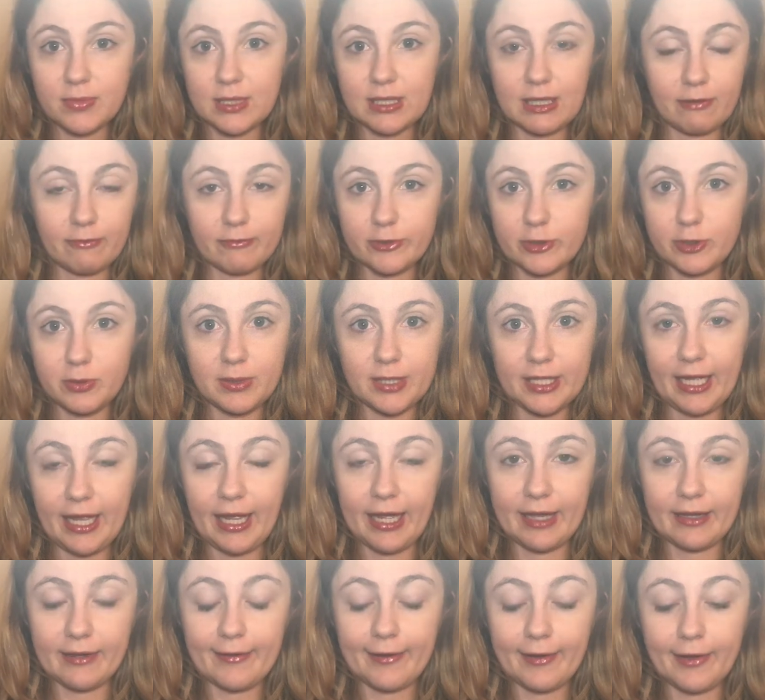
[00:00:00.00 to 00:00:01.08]
comfortably
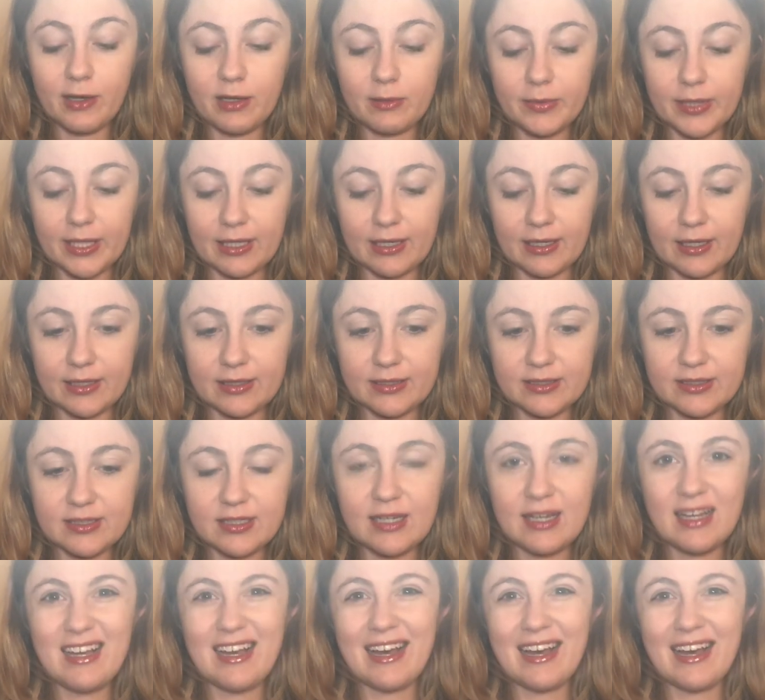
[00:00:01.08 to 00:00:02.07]
handle, because